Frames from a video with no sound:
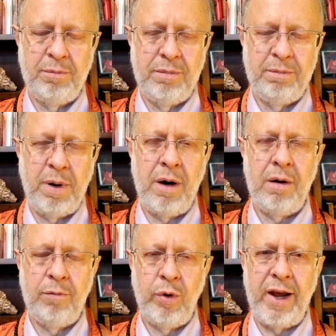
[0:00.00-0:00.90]
part
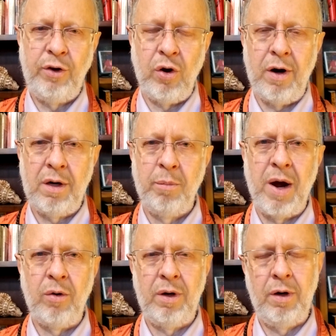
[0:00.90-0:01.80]
of what I talked
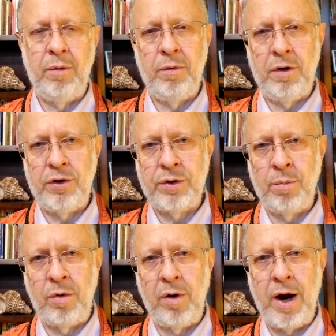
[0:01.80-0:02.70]
about in
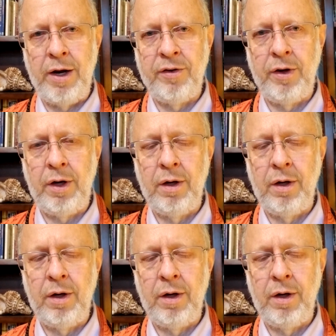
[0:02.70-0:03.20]
summarizing,